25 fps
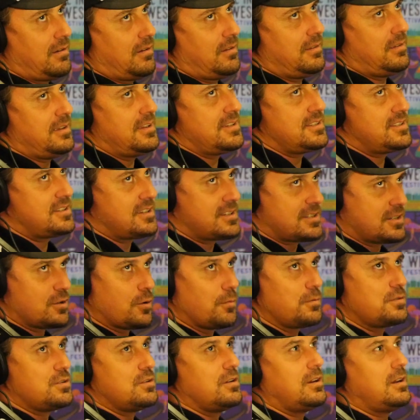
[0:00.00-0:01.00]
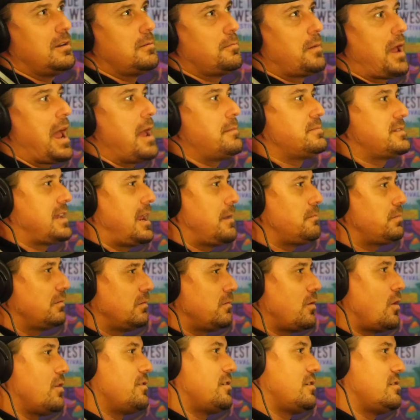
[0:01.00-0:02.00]
this is just an opportunity to perhaps
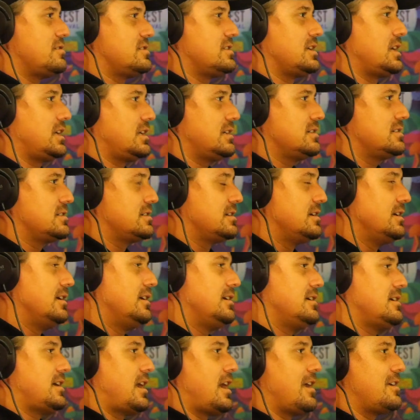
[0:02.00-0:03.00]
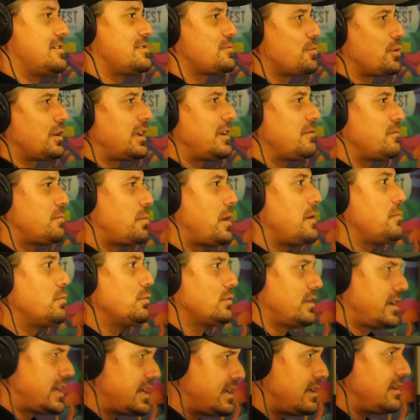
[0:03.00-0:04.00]
amplify those things. I just want to give
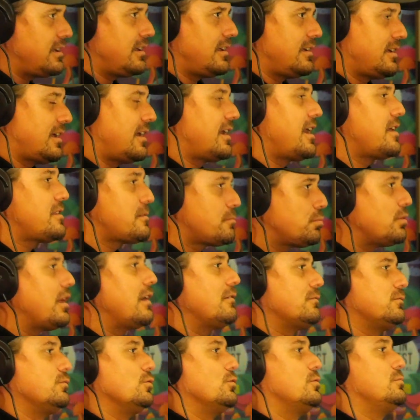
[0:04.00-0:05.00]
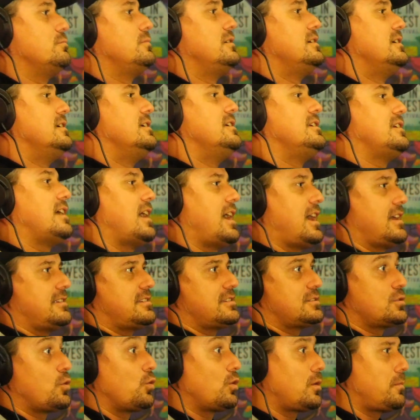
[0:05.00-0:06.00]
people another platform
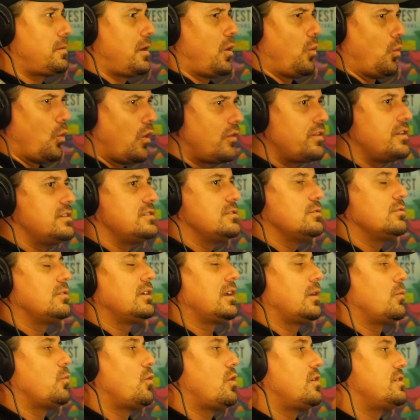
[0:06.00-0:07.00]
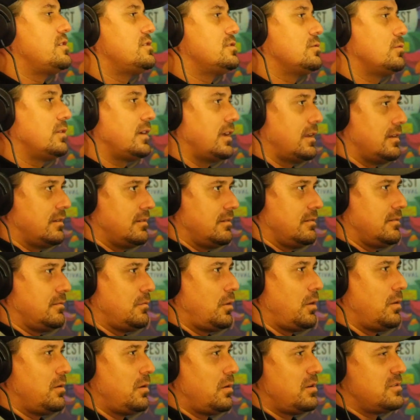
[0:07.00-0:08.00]
to talk about what they're doing and why they're doing it,
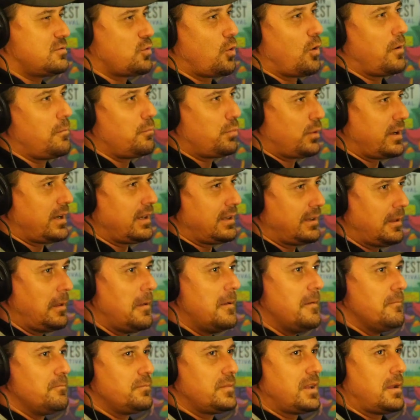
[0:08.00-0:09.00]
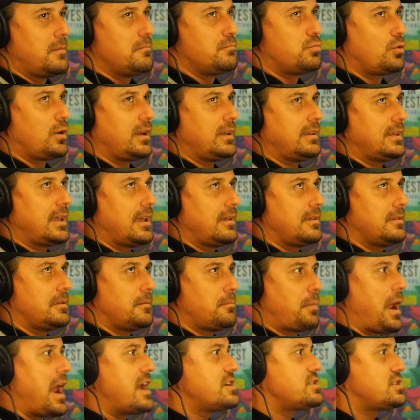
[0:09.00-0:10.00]
and try and bring the
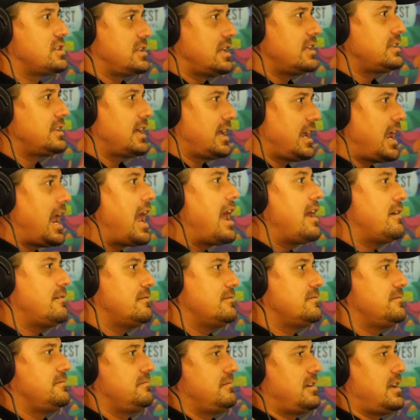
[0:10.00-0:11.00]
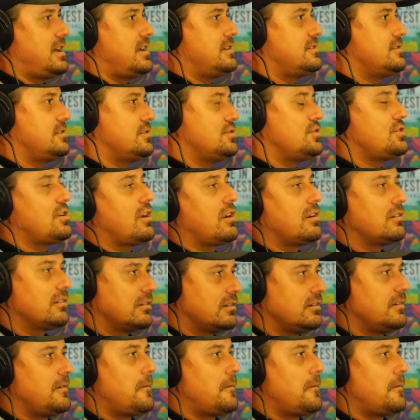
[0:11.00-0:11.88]
passion that they have to the show.